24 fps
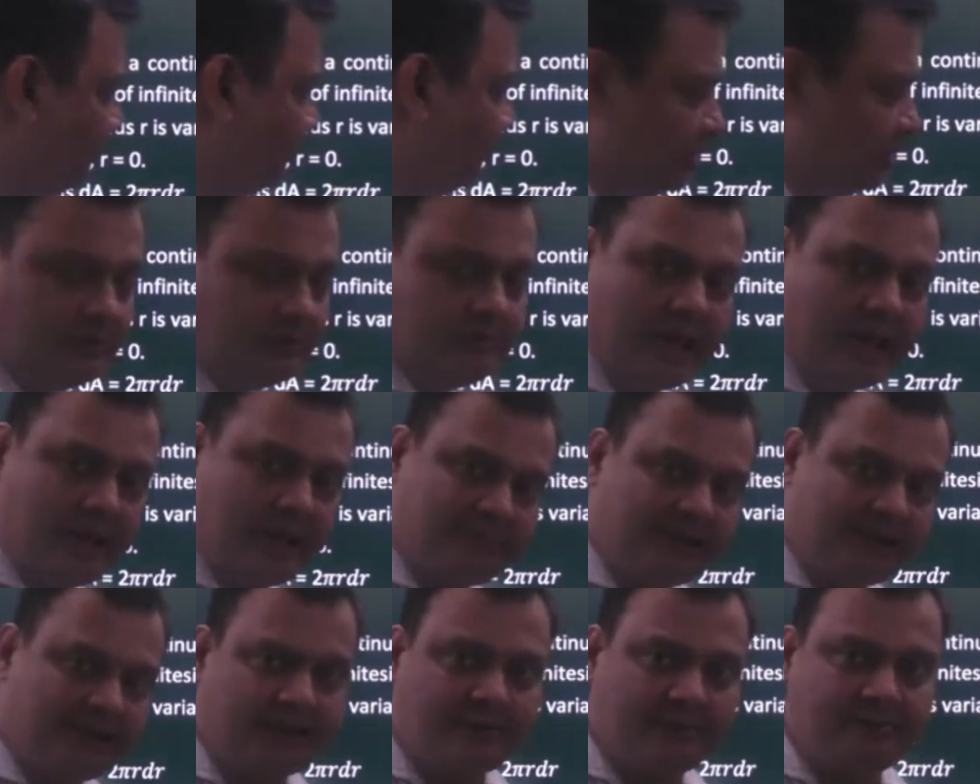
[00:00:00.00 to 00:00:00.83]
will be
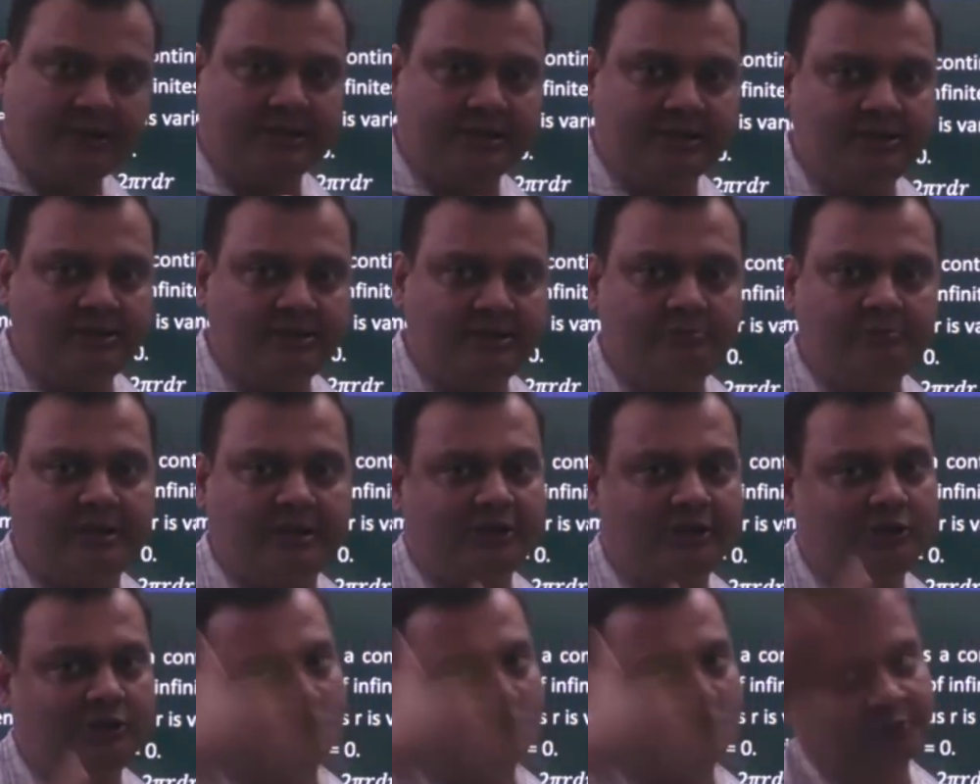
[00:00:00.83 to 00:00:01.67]
applicable in
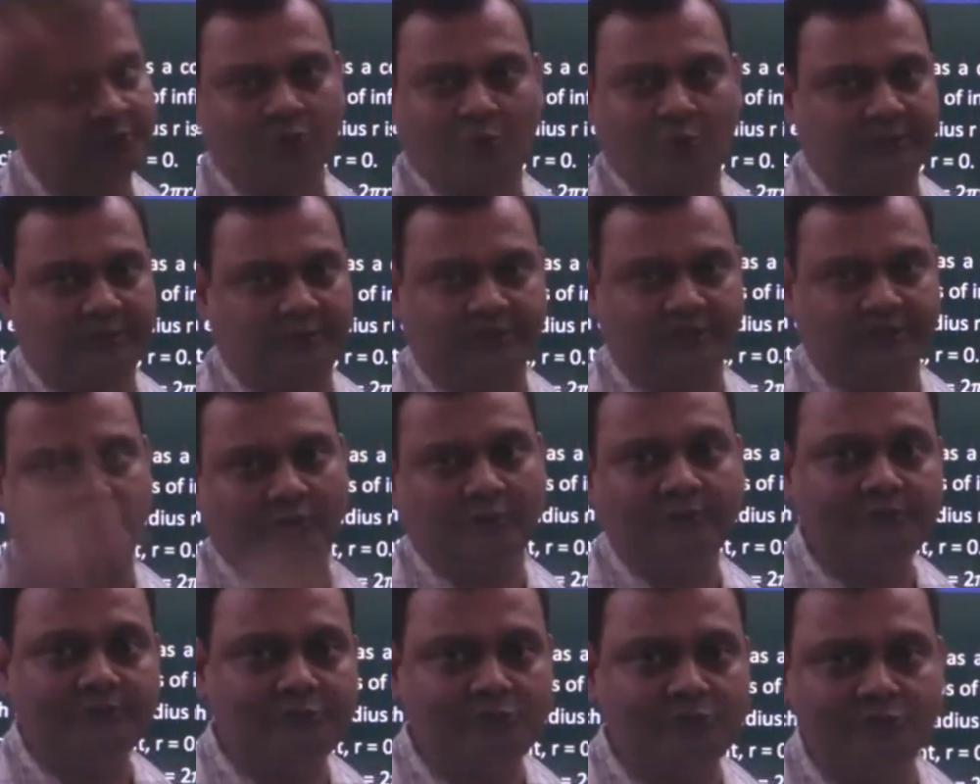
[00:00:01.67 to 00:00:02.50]
many of the topics
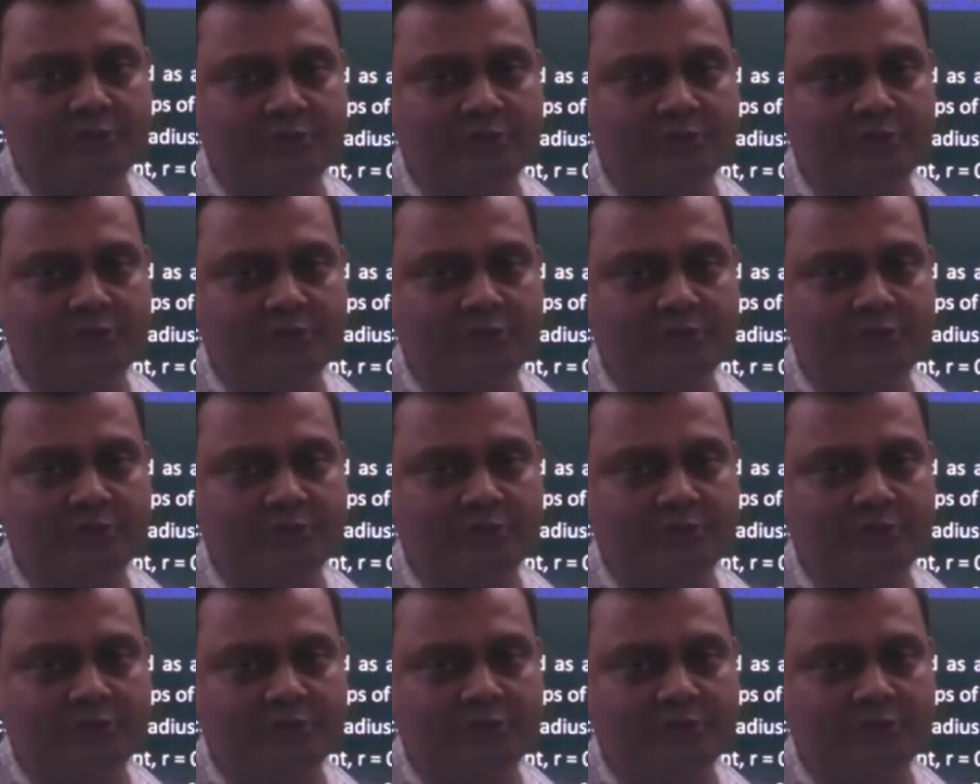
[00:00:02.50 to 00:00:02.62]
of 2-year